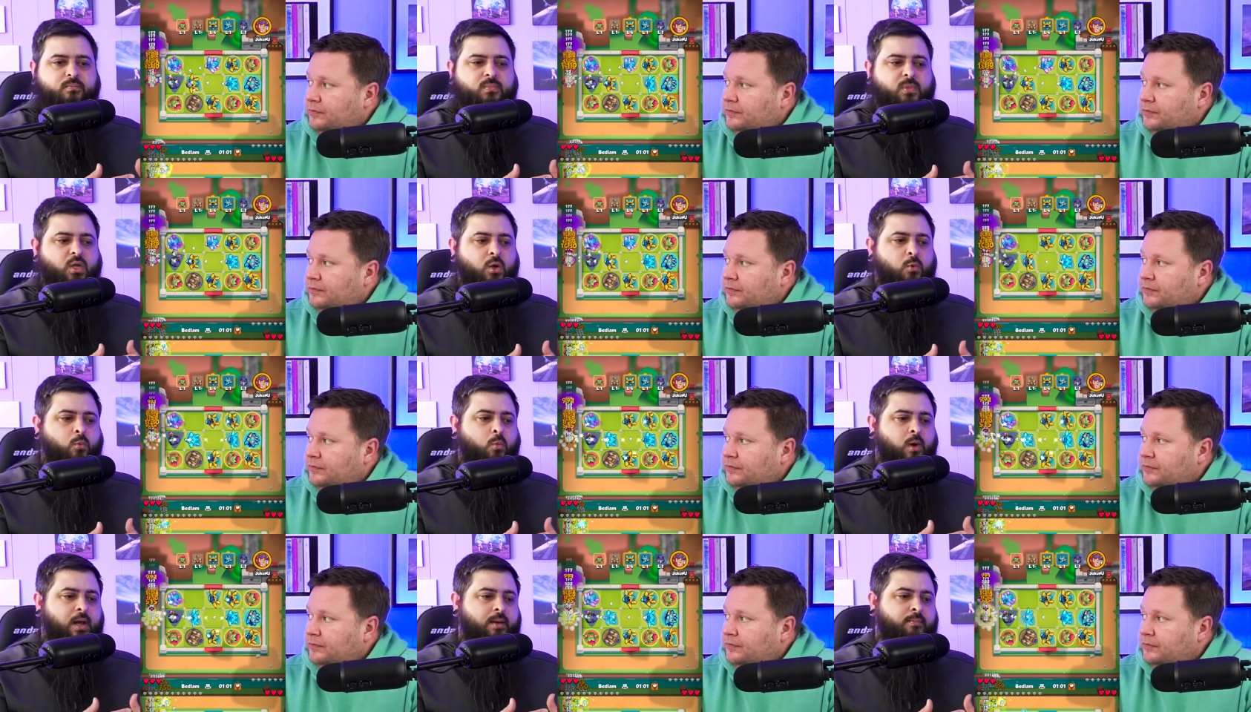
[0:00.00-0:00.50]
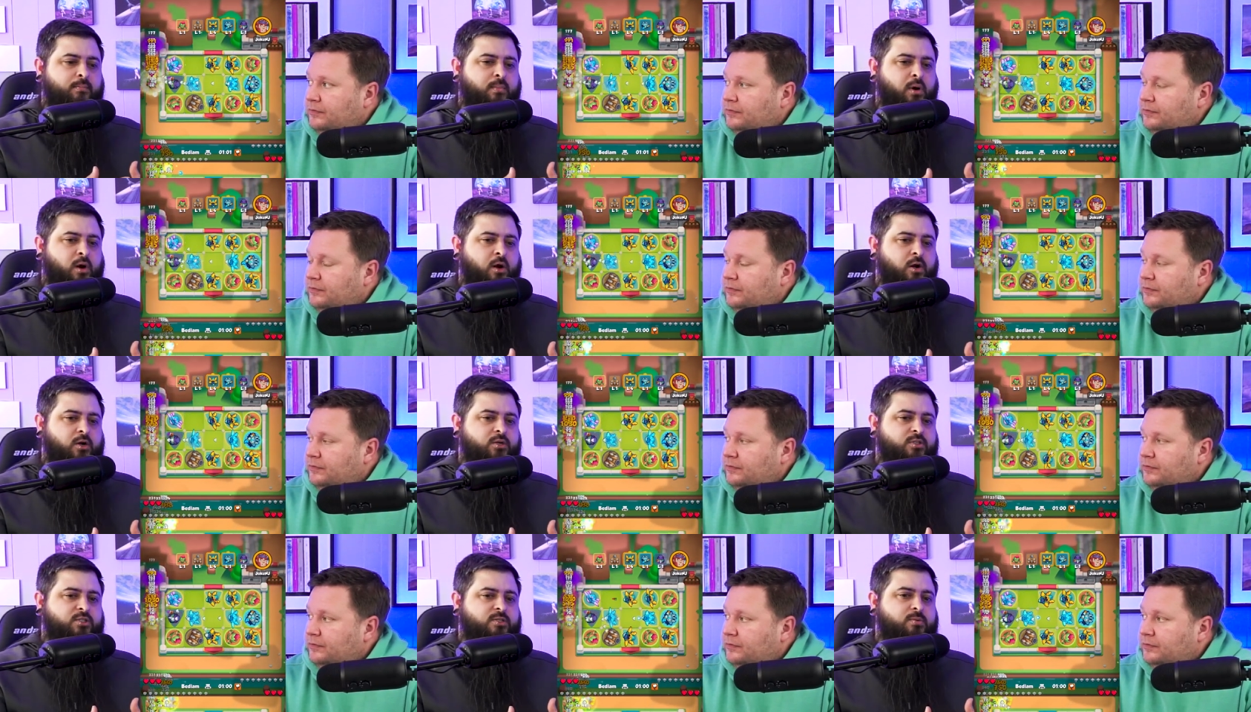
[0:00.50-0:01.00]
Speaker 1: when
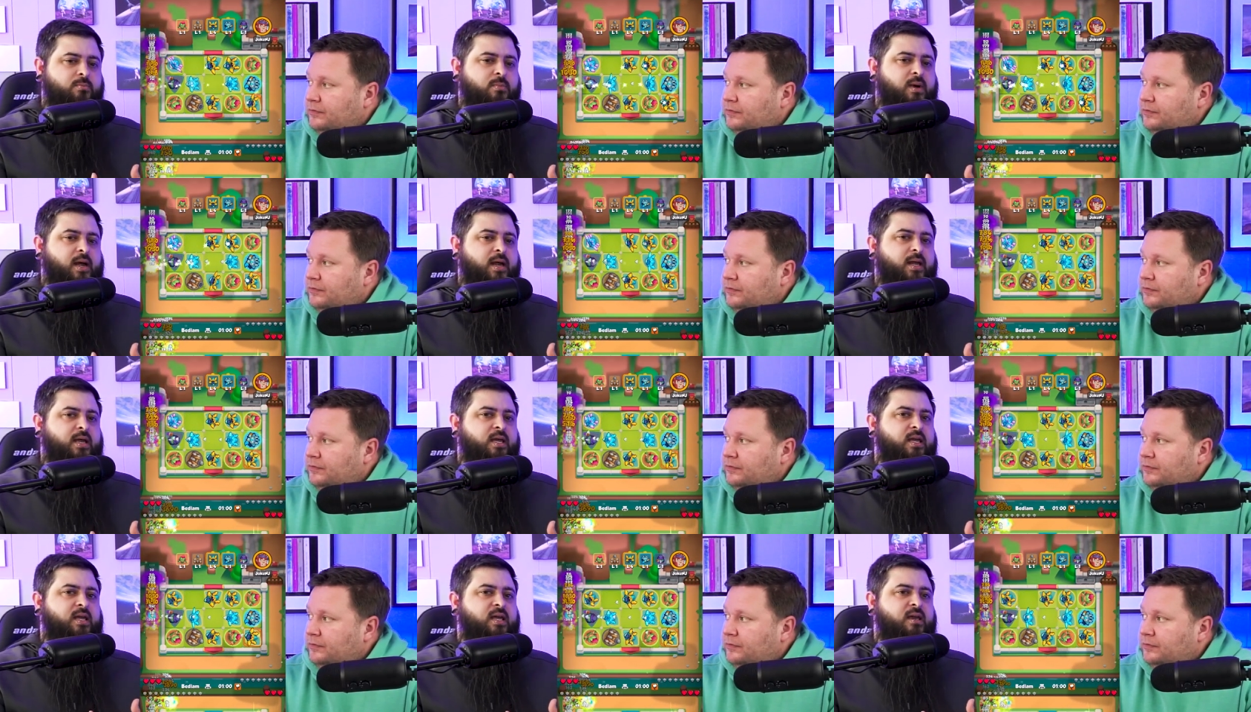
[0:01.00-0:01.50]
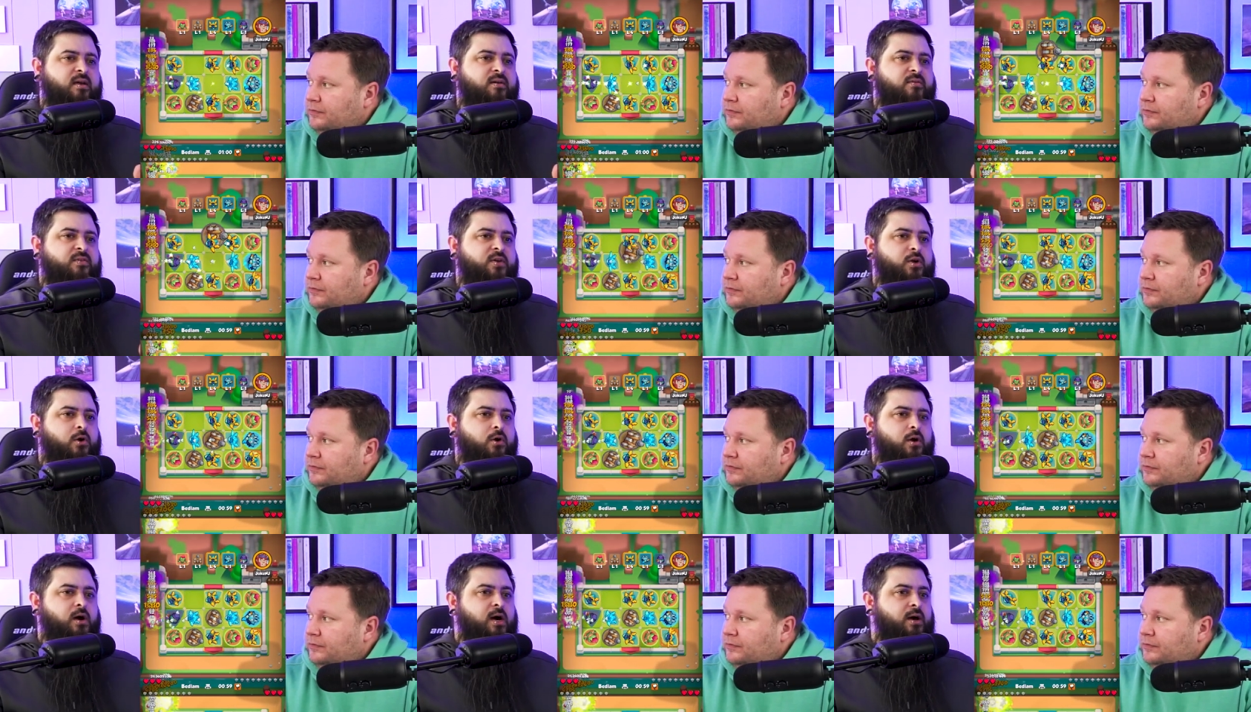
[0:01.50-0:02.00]
merged, might give
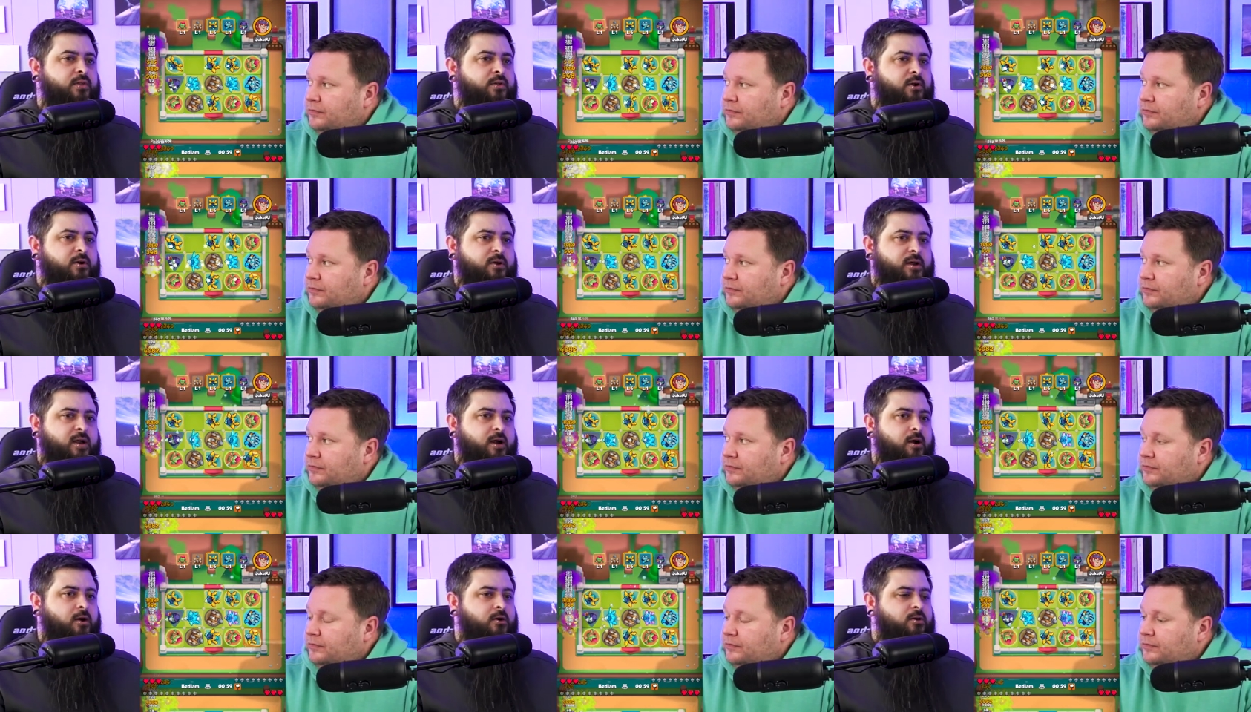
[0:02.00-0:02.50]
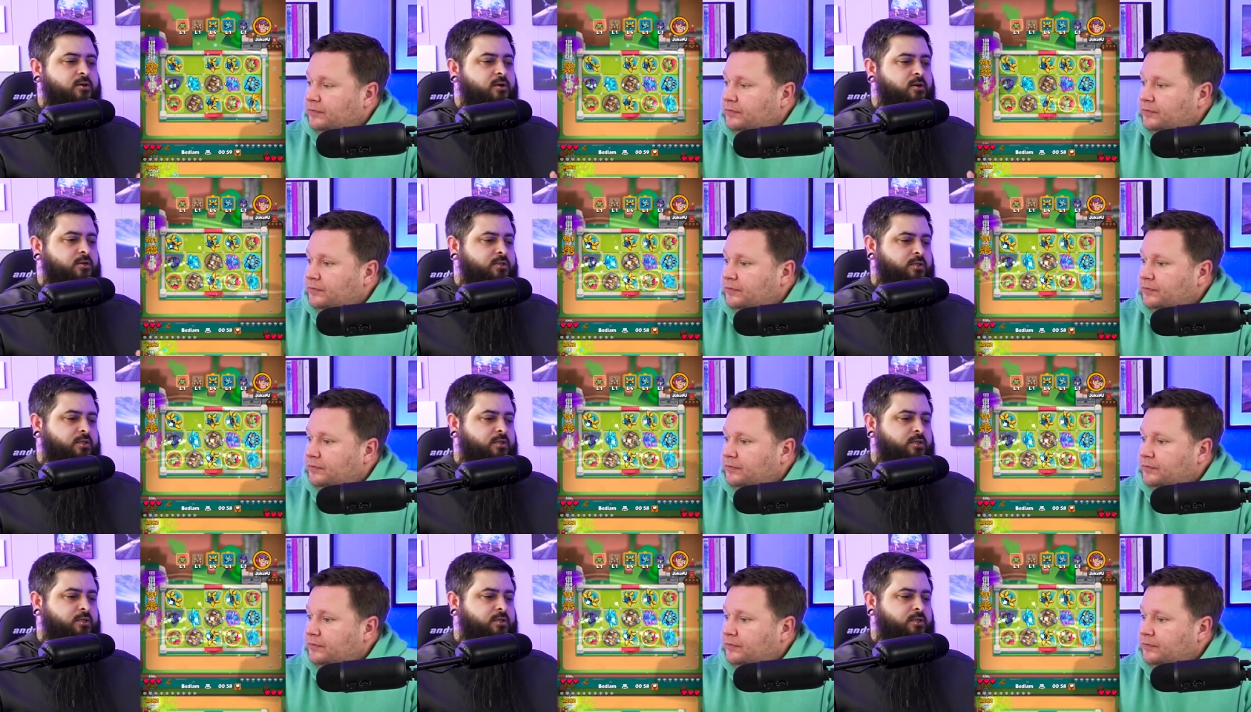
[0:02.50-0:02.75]
your other characters